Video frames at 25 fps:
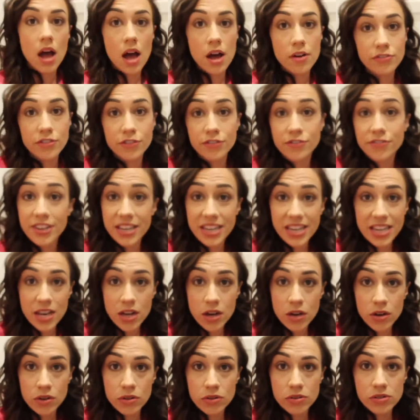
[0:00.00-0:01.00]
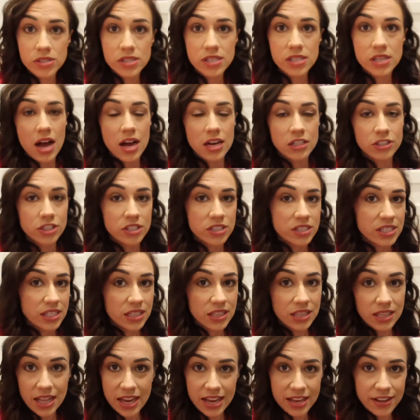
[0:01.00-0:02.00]
uh, for videos, uh, just
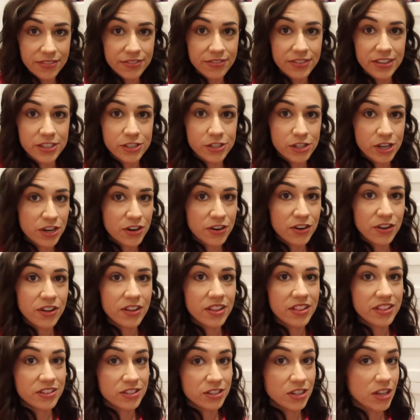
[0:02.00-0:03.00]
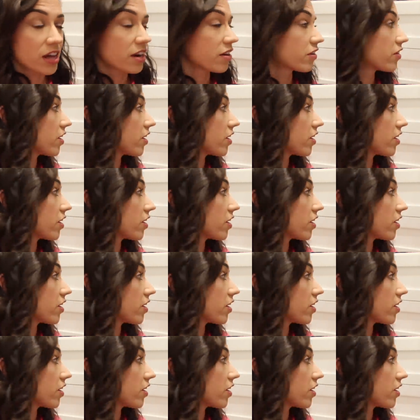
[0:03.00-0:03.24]
in life in general. There's a lot